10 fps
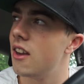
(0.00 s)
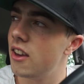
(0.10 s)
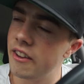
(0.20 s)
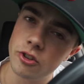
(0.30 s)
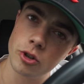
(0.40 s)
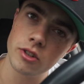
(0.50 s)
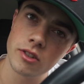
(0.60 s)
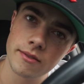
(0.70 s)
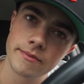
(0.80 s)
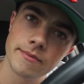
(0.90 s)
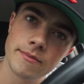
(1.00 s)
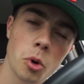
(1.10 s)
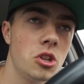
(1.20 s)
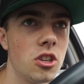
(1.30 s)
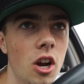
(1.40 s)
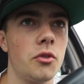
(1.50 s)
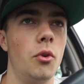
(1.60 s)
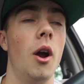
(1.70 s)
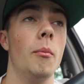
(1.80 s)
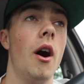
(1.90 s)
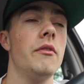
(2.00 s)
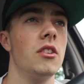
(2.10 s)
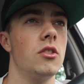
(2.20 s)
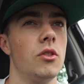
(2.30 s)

injured, which sucks for him, obviously.